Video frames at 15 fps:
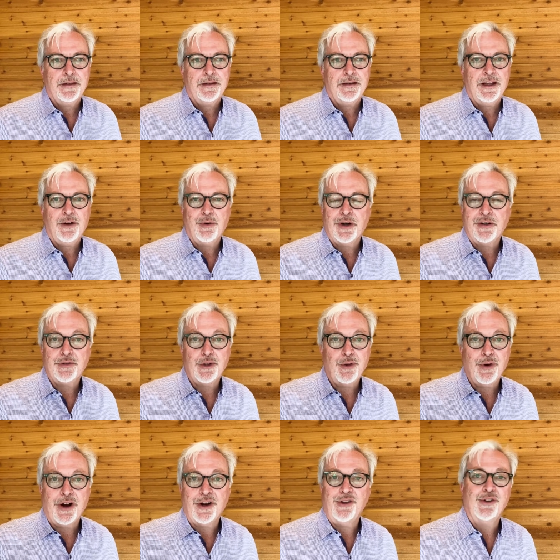Now, wherever
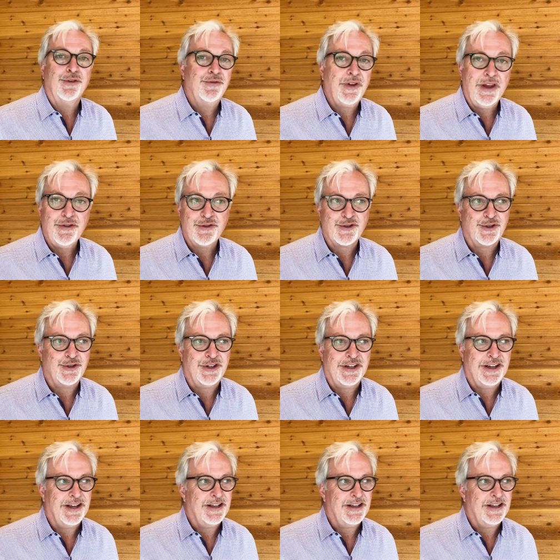you are in your faith journey,